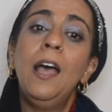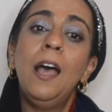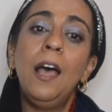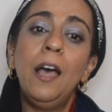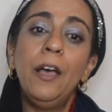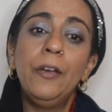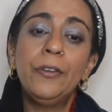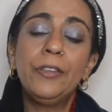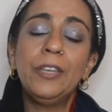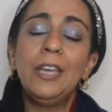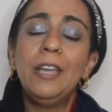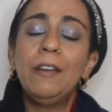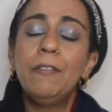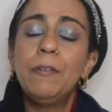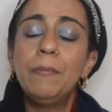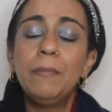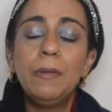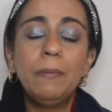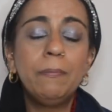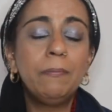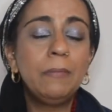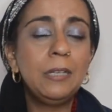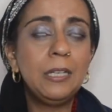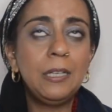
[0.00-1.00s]
Okay,
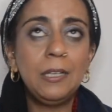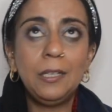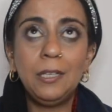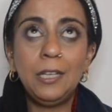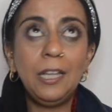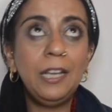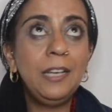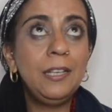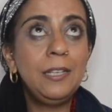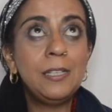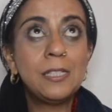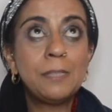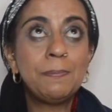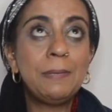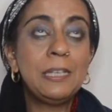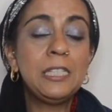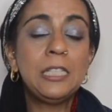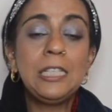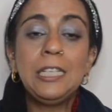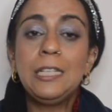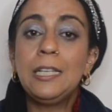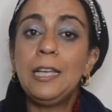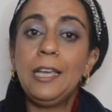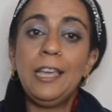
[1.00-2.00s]
remember,
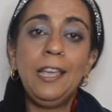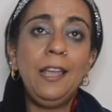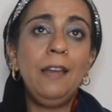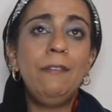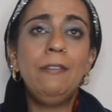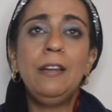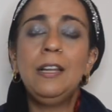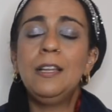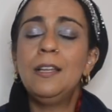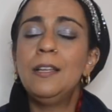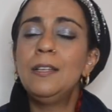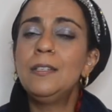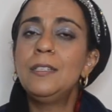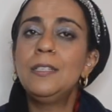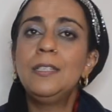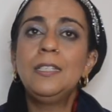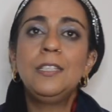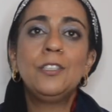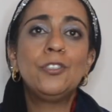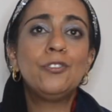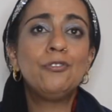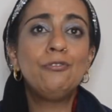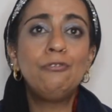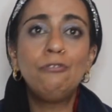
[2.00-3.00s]
especially here in London,
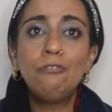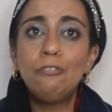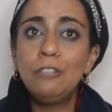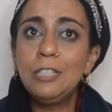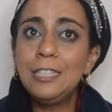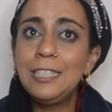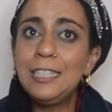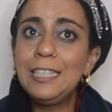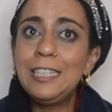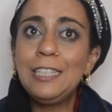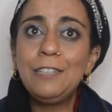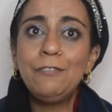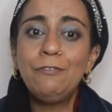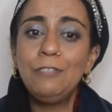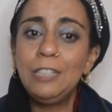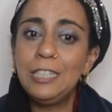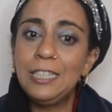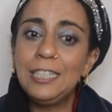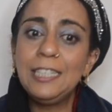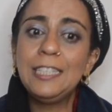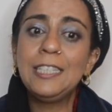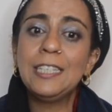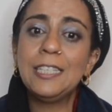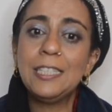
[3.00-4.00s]
it's really,
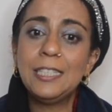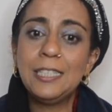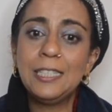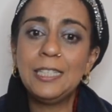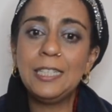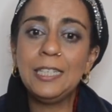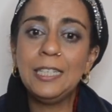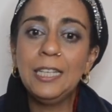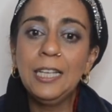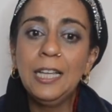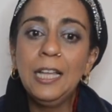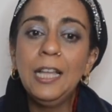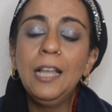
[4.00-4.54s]
really dusty.